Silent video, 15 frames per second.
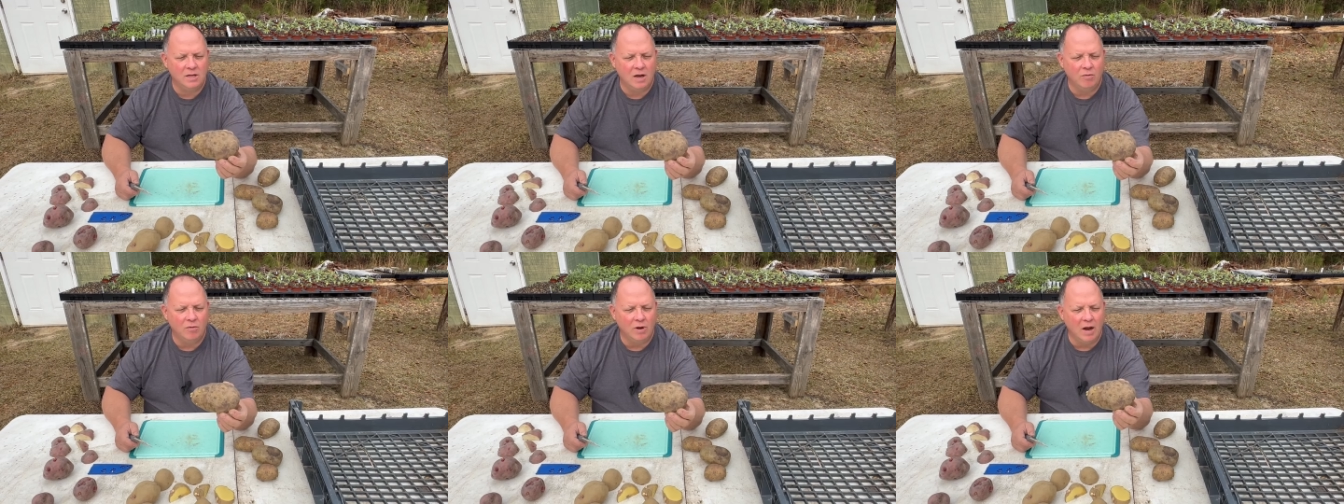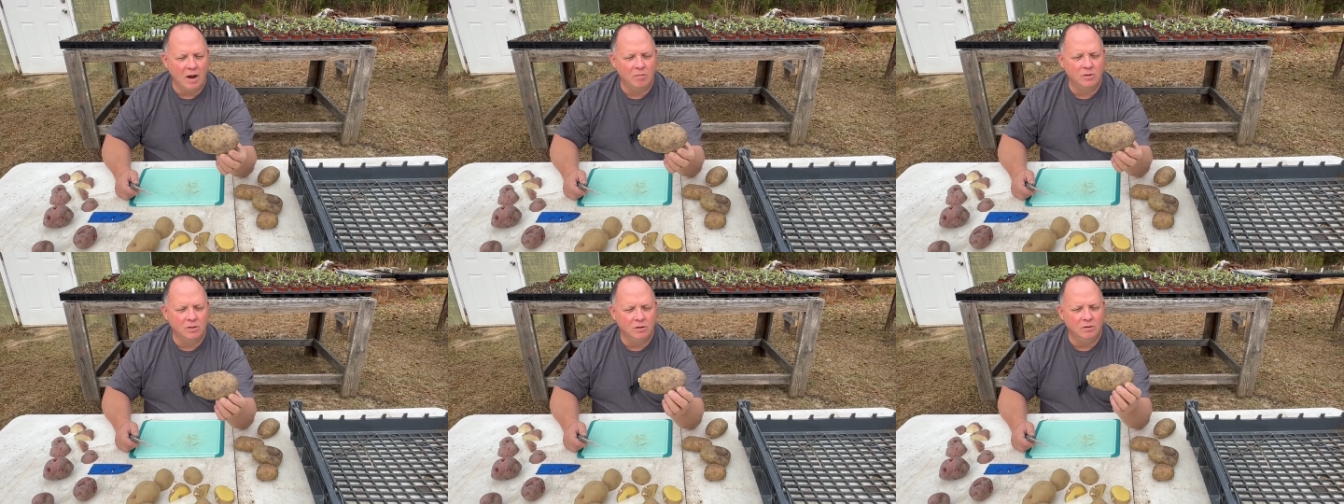That would
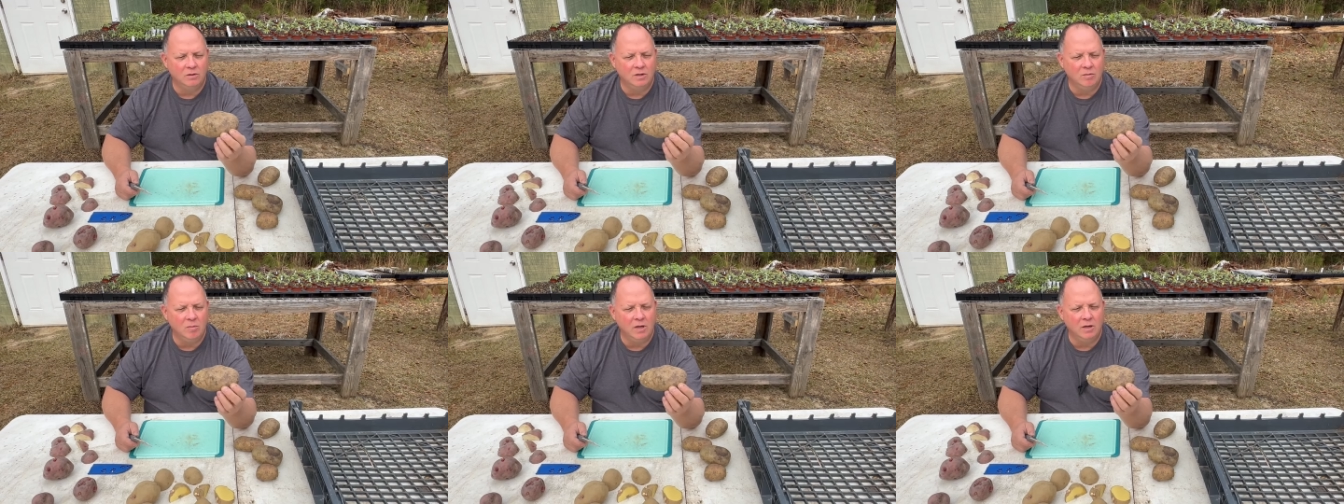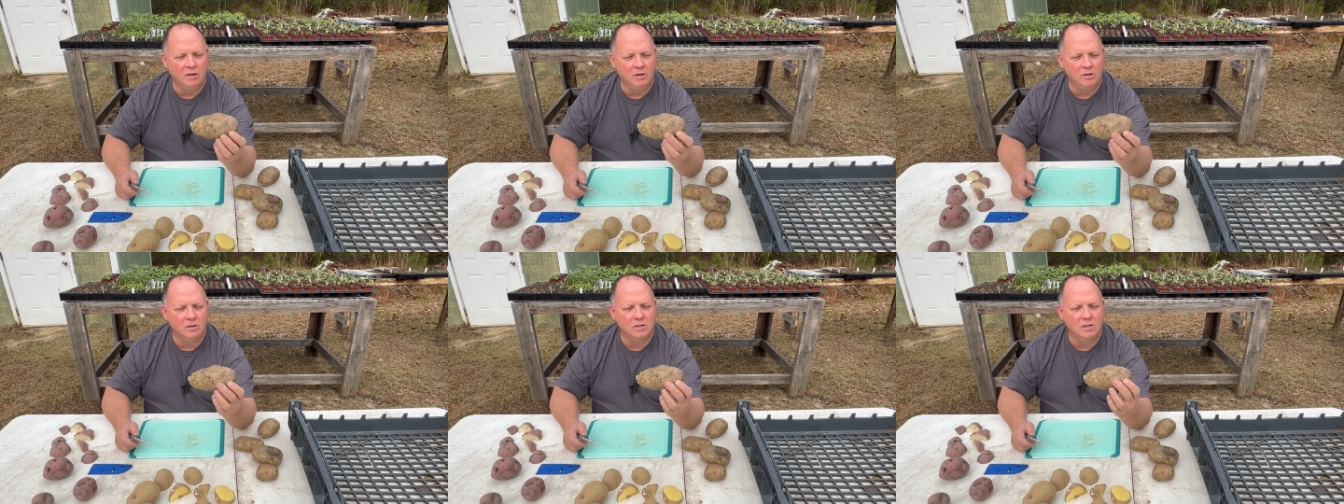absolutely be a
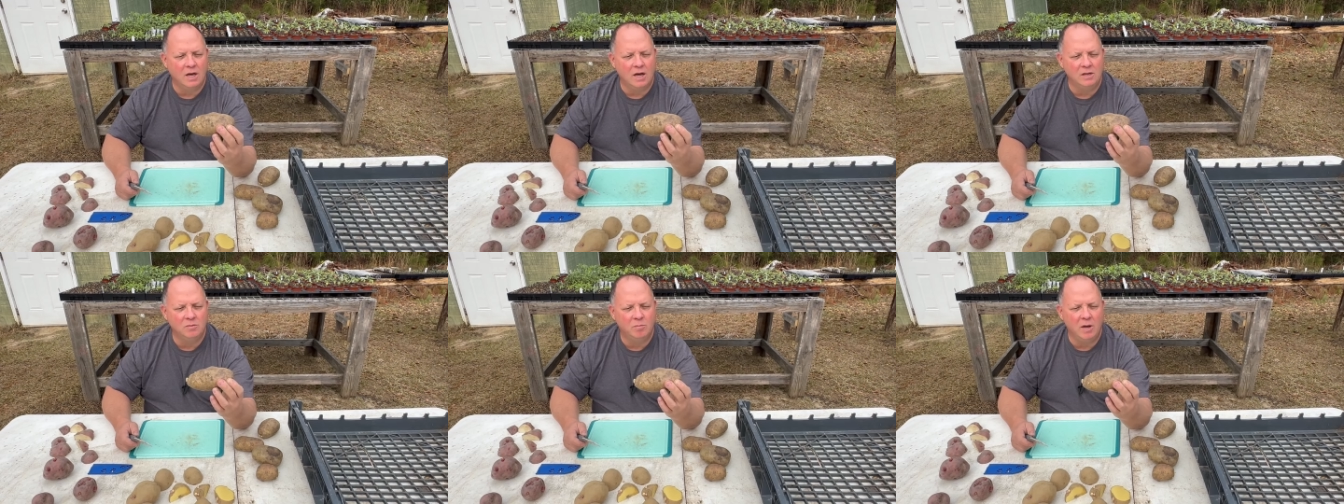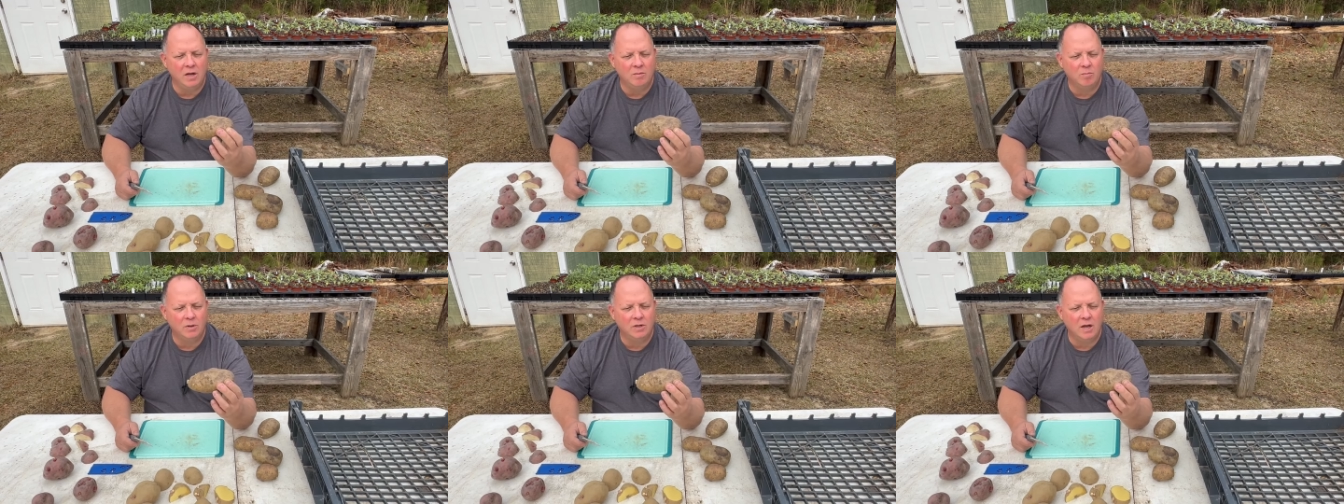good sized
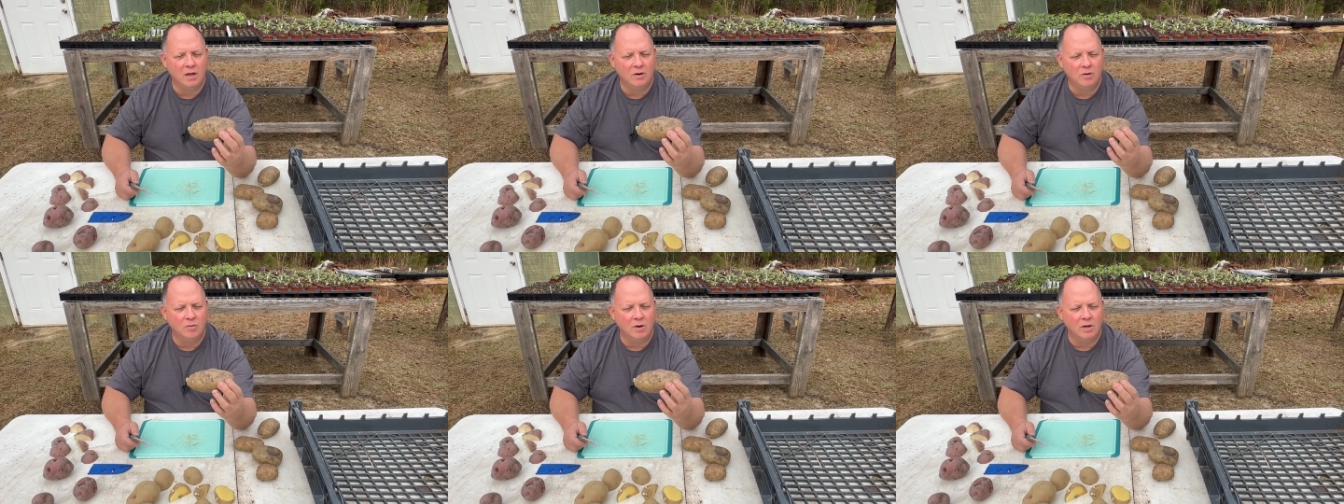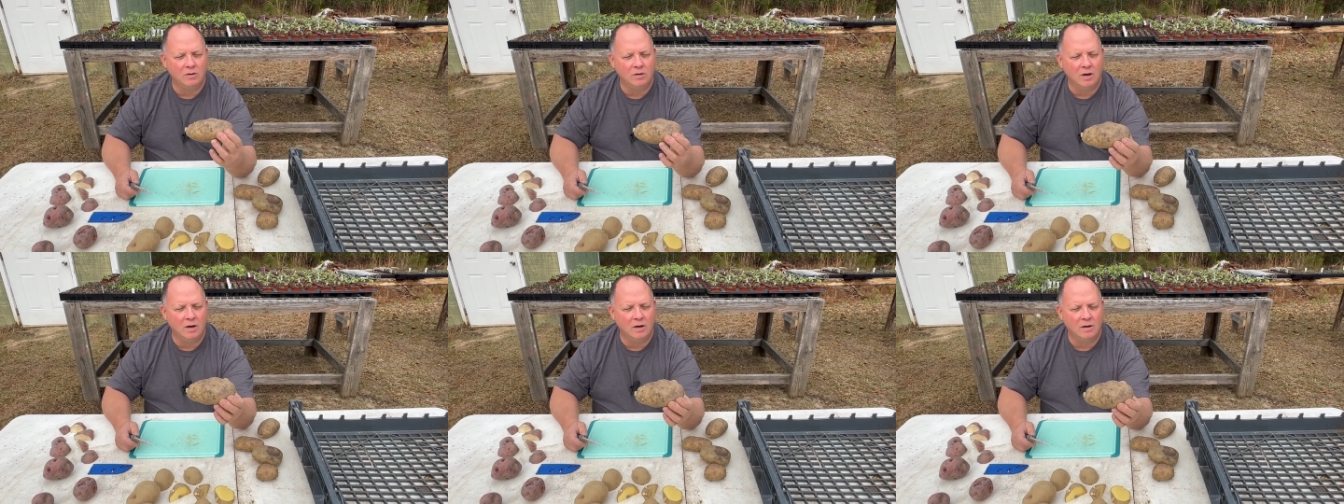baked potato right
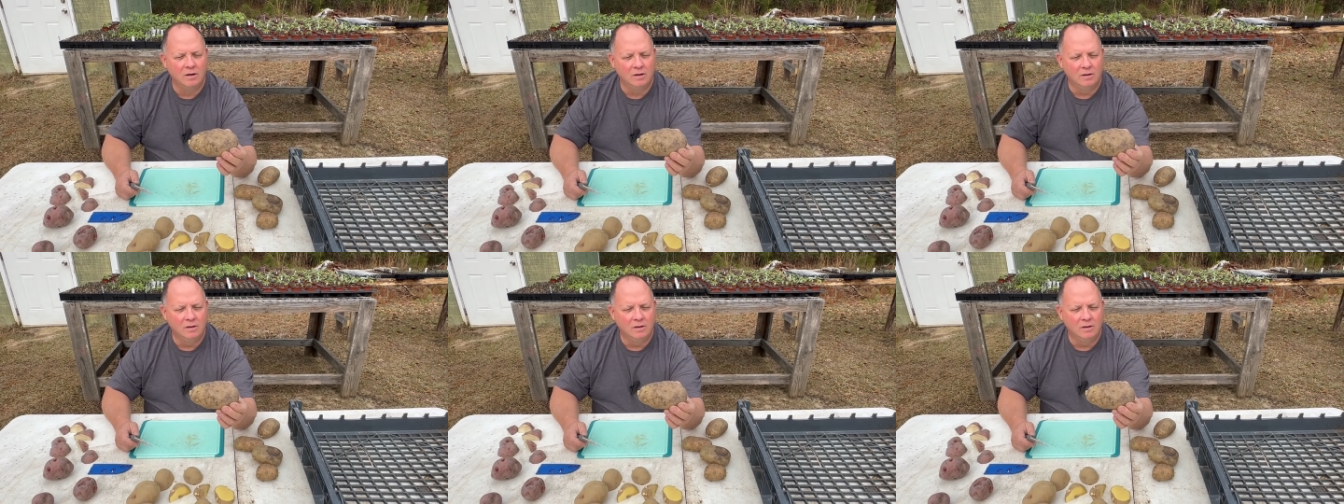there.